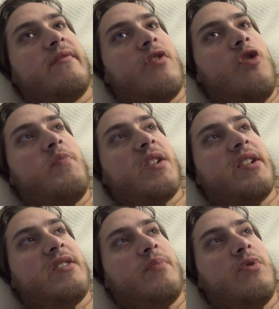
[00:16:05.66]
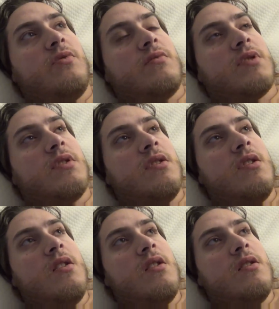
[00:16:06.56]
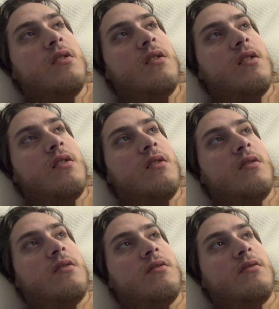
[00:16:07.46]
of coping, I suppose. Uh,